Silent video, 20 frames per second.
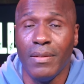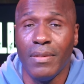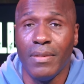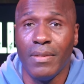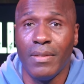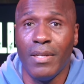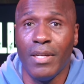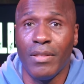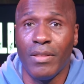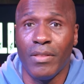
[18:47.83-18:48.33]

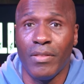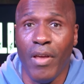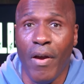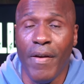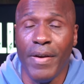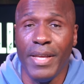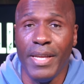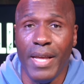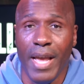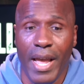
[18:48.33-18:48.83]
to
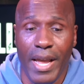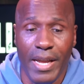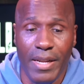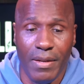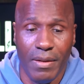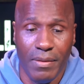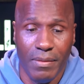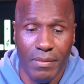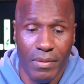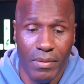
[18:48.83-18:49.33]
38,
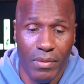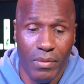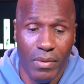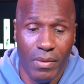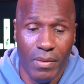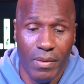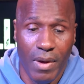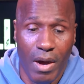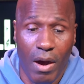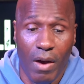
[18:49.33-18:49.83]

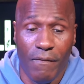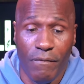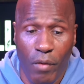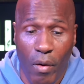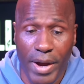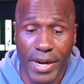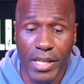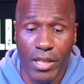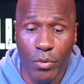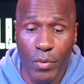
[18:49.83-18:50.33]
uh,
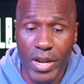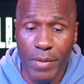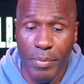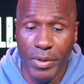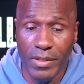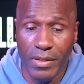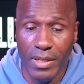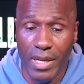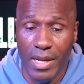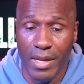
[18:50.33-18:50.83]

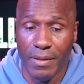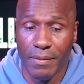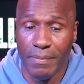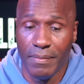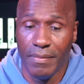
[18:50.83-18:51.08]
43%.